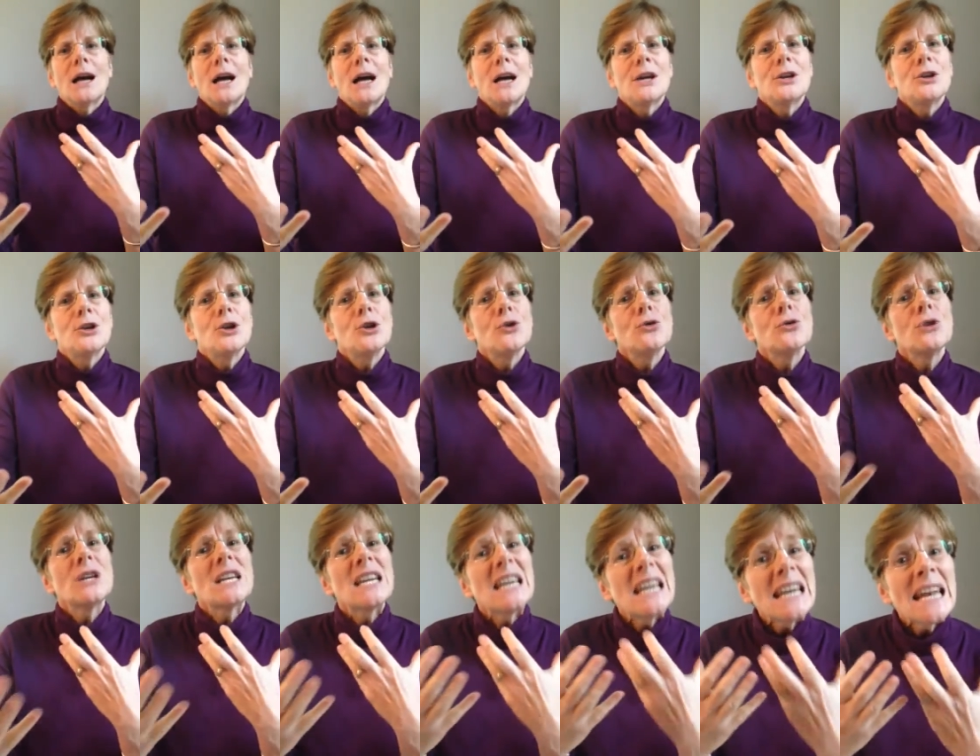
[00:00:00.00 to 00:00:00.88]
a
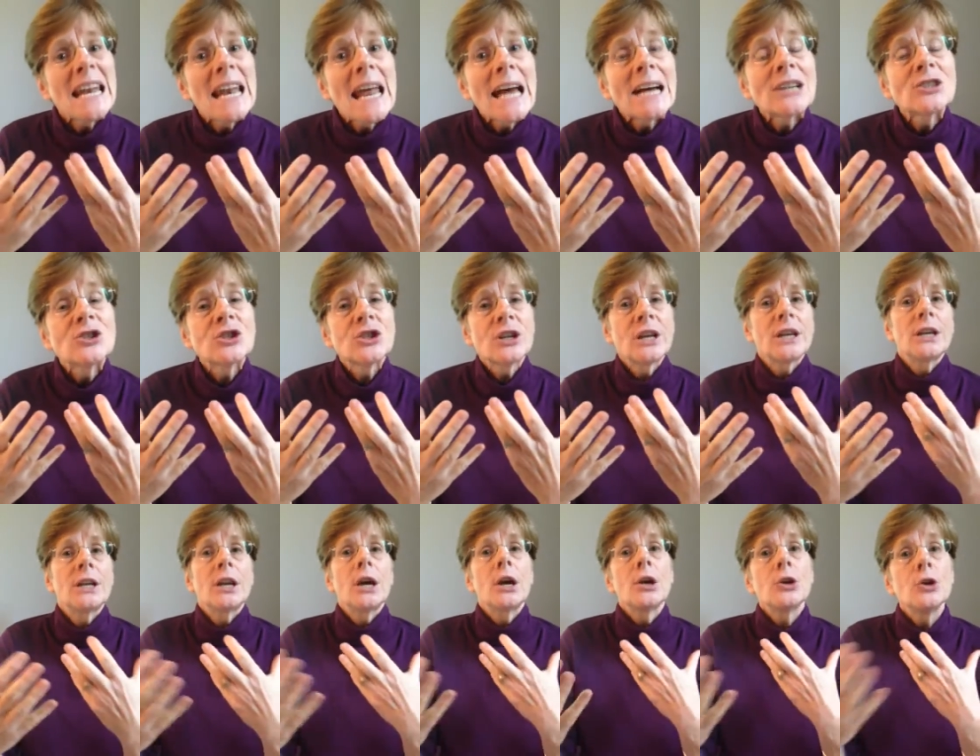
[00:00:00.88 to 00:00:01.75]
new
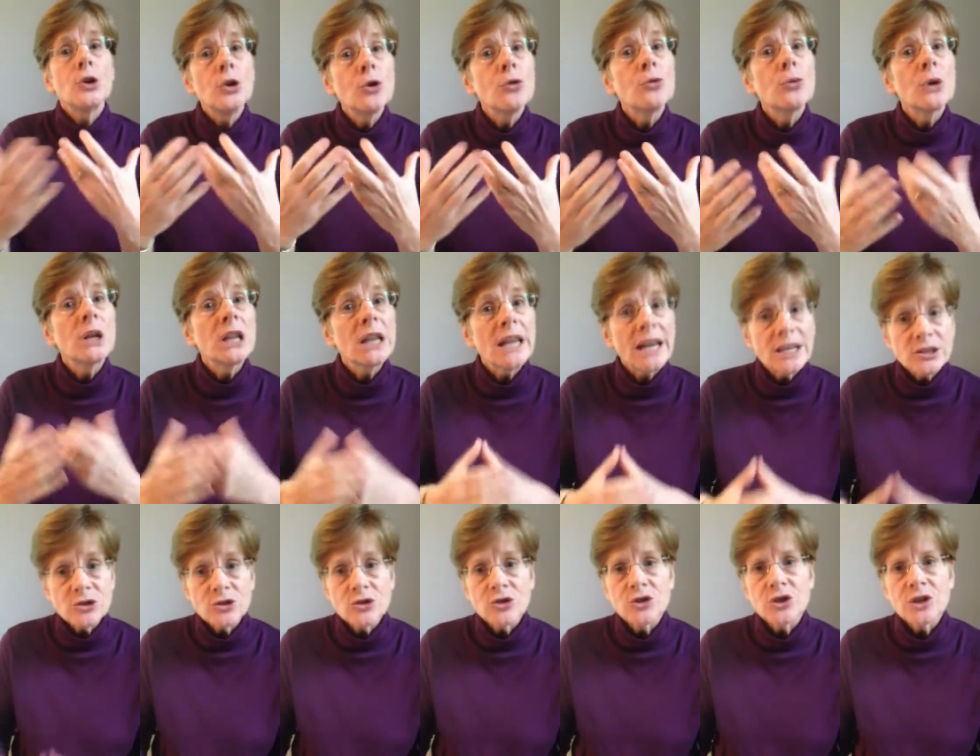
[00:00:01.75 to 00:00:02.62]
connection, a new
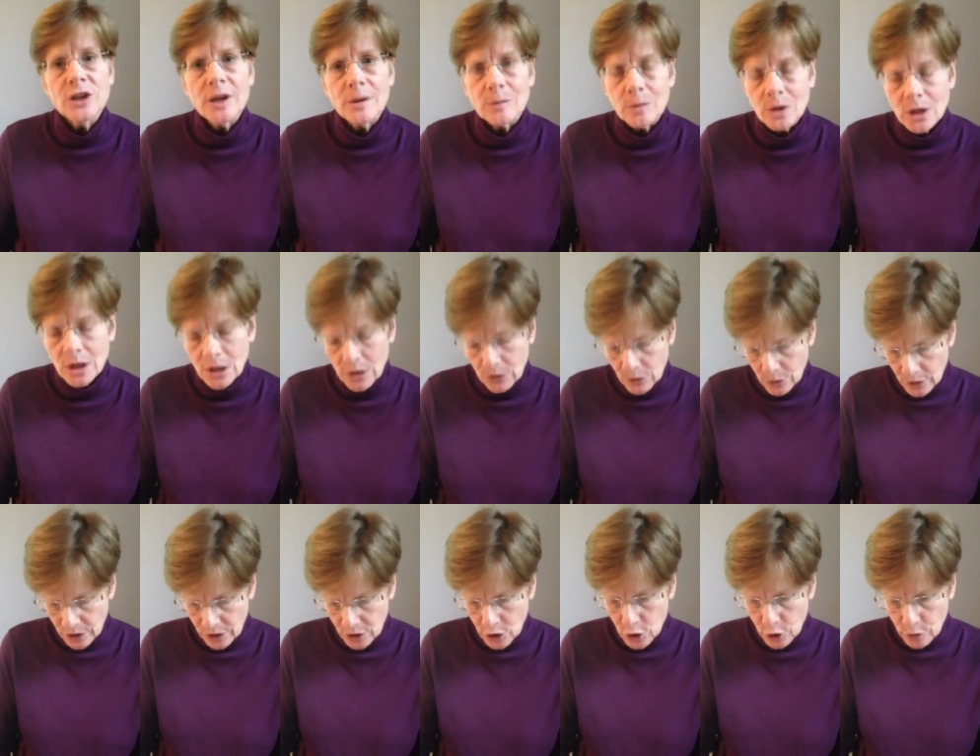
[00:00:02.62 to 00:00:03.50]
relationship
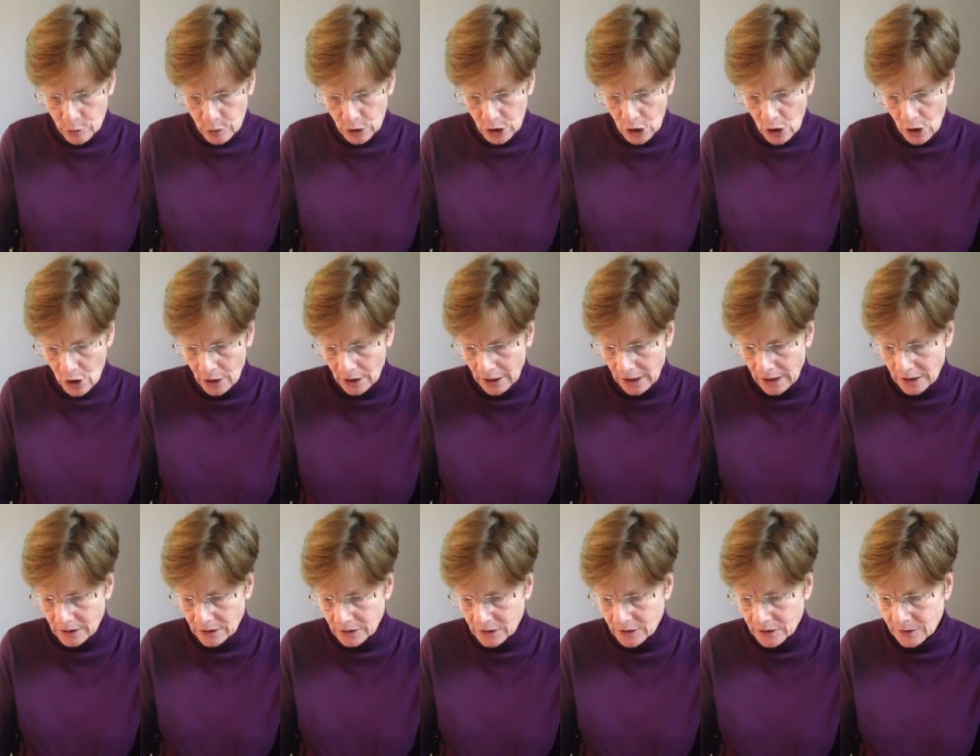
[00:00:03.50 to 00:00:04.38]
with your
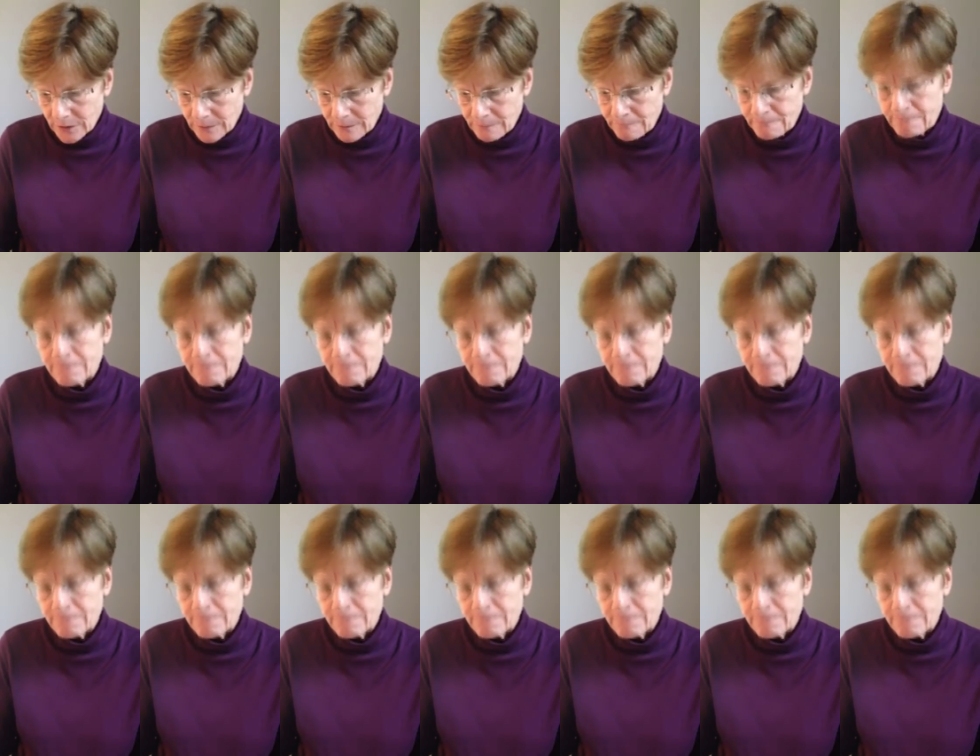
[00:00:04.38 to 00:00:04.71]
belongings.